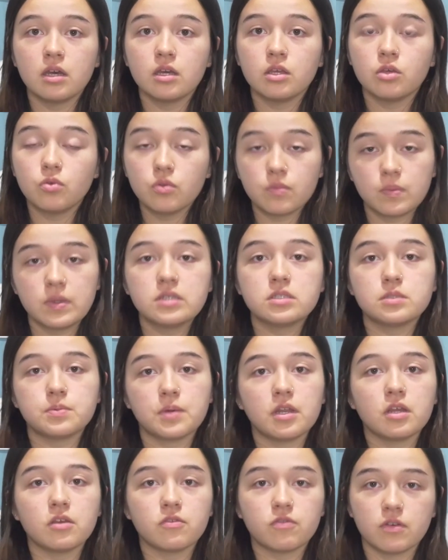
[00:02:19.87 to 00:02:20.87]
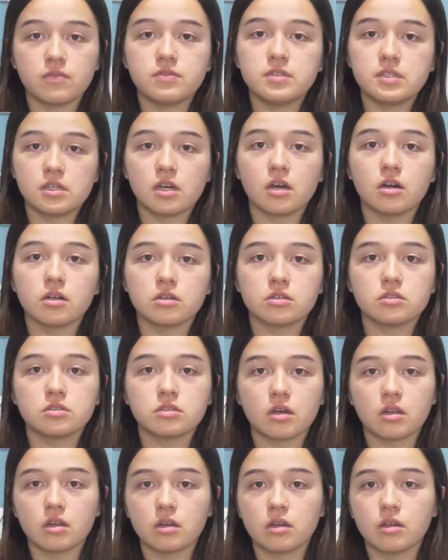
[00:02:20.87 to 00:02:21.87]
you would be spending $15
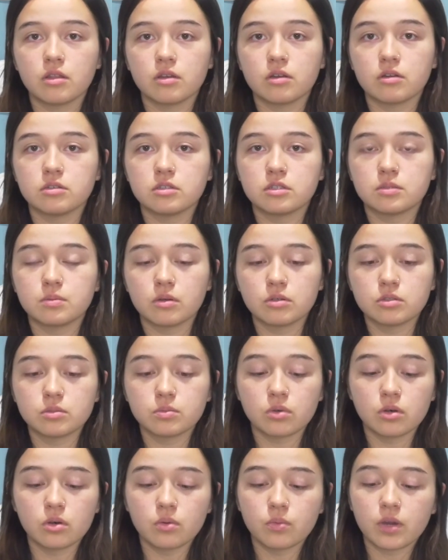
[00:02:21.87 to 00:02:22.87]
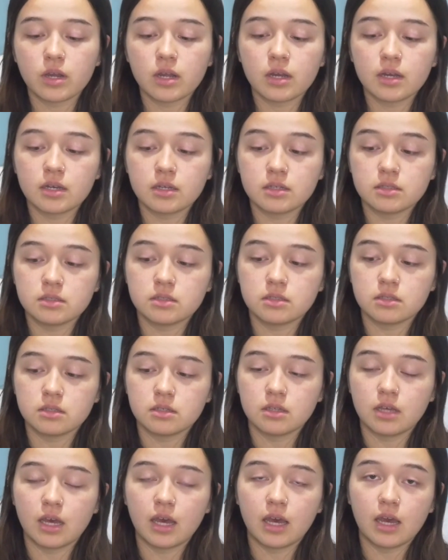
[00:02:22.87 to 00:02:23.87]
on another disposable, whereas
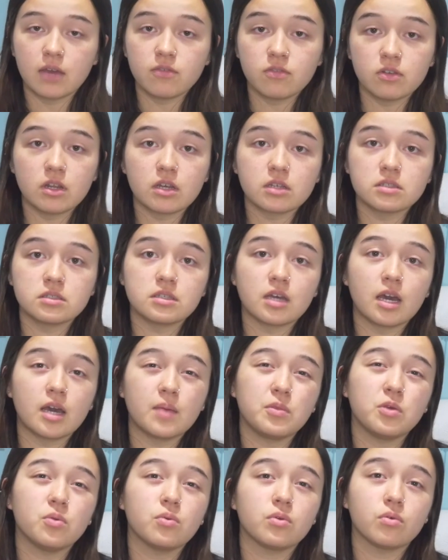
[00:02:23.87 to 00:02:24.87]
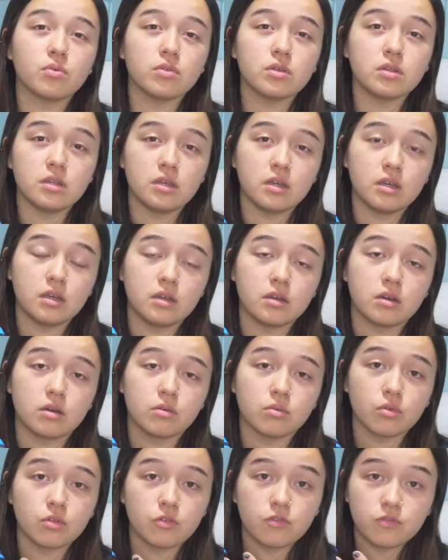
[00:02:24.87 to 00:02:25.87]
every next time you would only need a
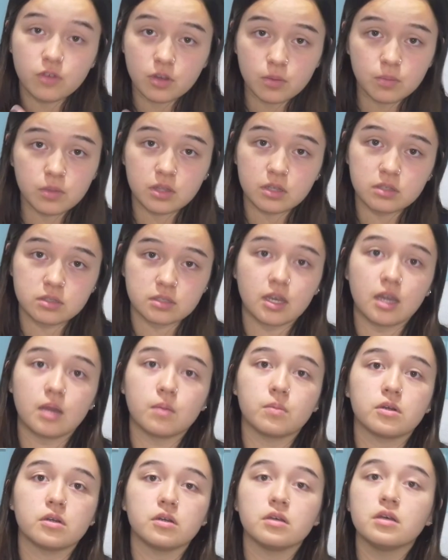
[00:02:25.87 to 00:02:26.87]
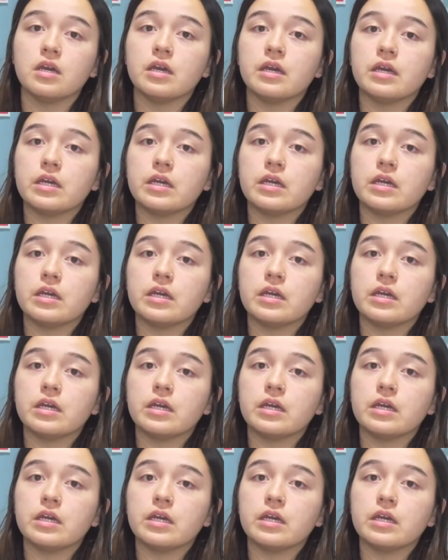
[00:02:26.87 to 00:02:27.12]
roll of film with this camera,